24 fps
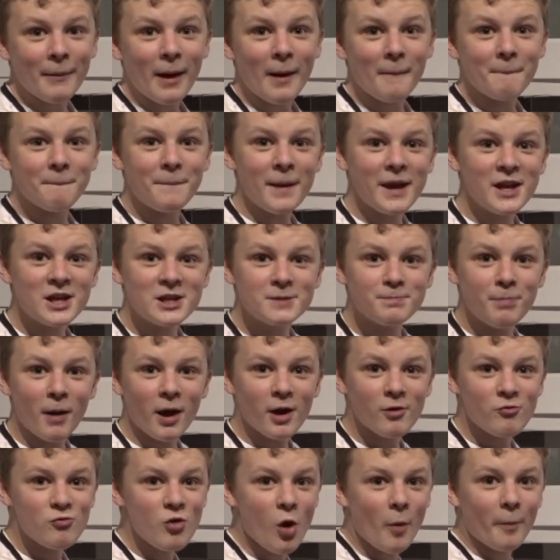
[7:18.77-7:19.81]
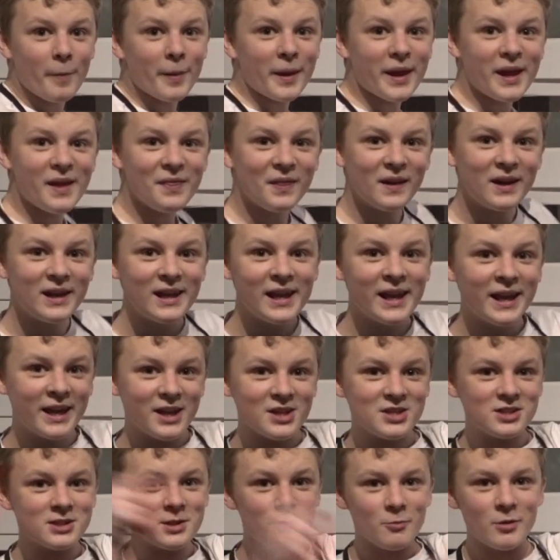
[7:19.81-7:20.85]
at BakesByRobbie. The link is
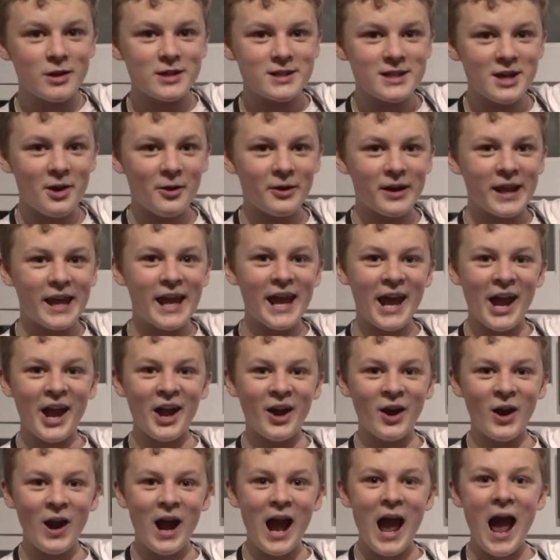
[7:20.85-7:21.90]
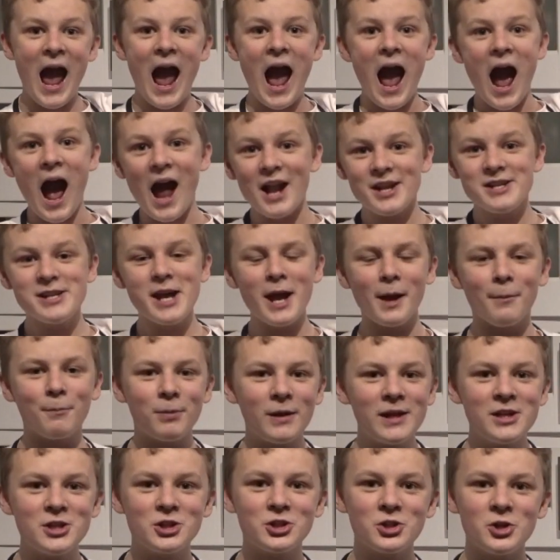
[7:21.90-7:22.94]
somewhere down here. And yeah,
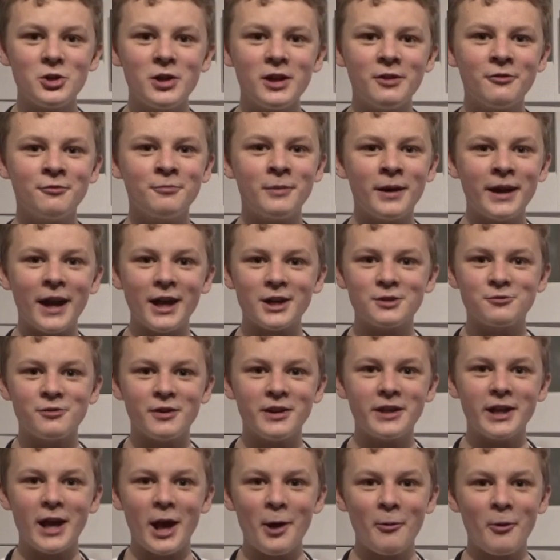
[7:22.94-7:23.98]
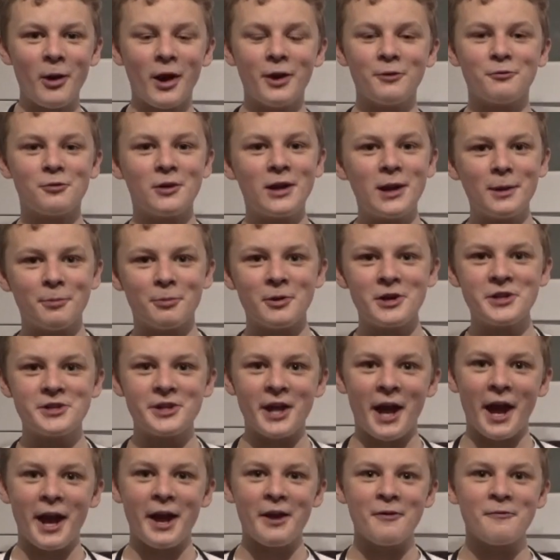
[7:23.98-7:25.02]
please tune in for my next video. I'd really
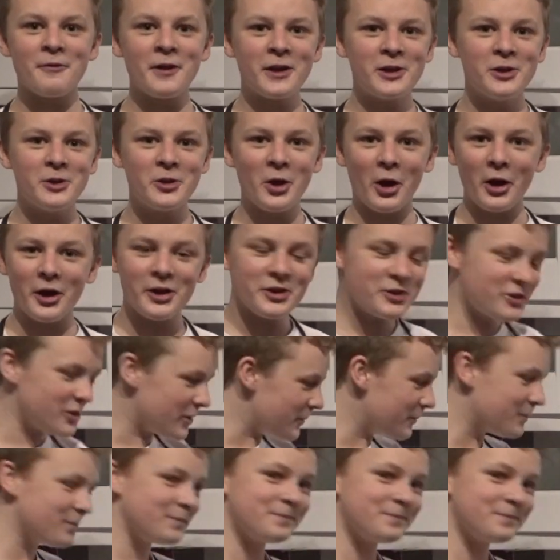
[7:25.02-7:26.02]
appreciate it. Thank you guys.